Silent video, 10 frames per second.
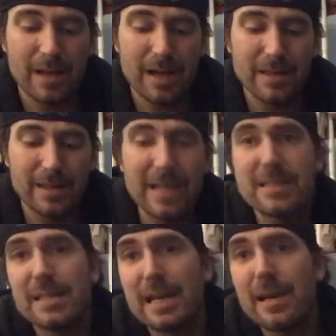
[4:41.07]
the last
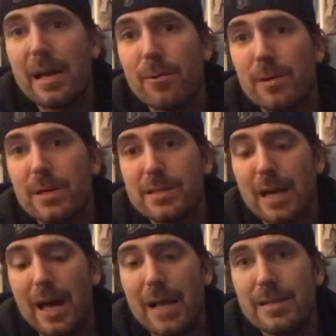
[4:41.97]
thing that night was
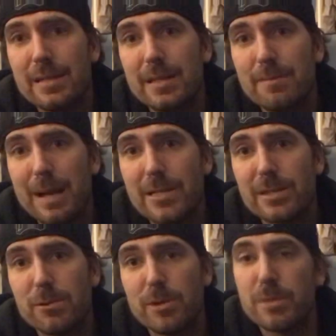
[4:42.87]
I did magic
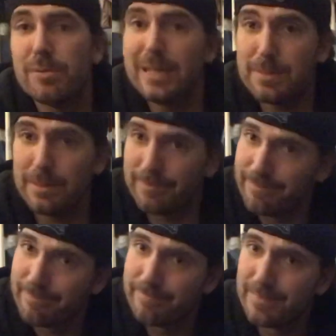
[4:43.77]
to a bunch of policemen.
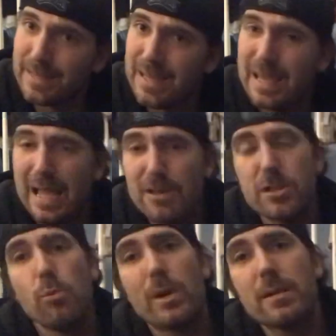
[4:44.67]
And it was in
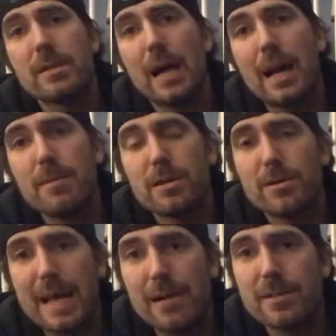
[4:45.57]
the winter time, so
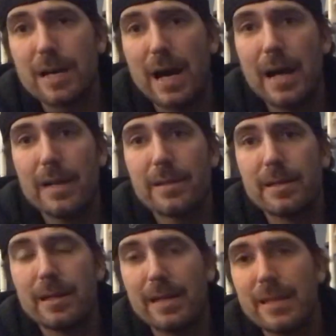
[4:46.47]
it's outside
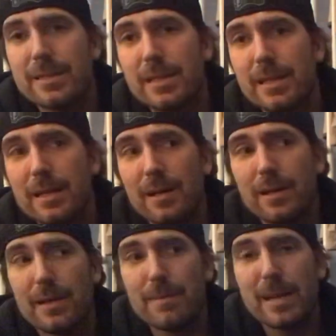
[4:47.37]
in Atlantic City here.
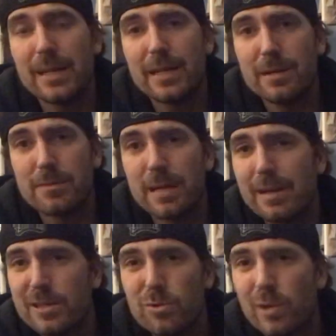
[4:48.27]
Like, I'm not kidding, it was probably
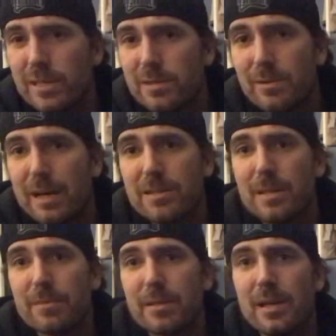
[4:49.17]
like 22 out or
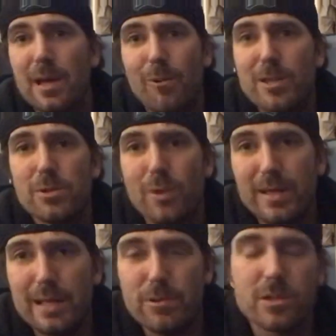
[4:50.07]
something. It wasn't
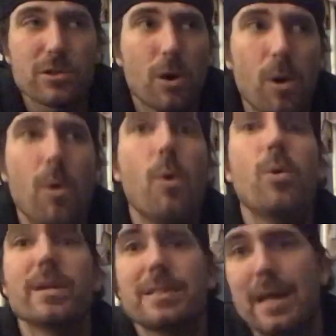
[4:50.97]
windy, it was just
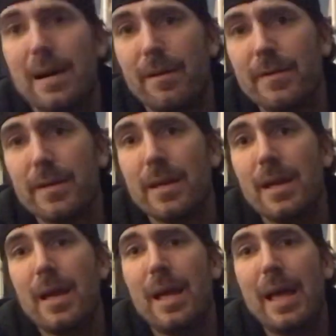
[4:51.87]
cold as hell.
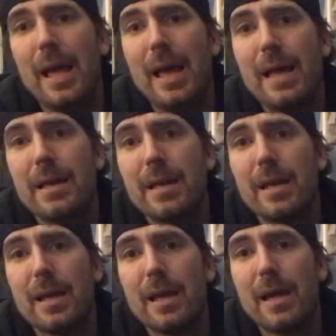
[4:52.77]
And
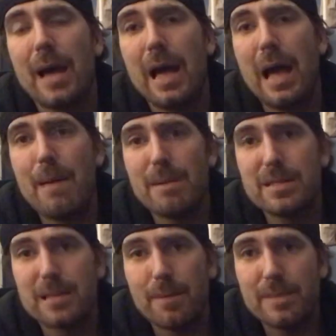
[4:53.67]
I
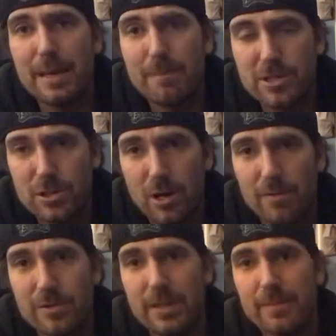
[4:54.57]
messed up the ambitious card
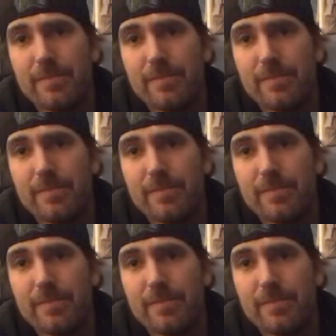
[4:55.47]
routine.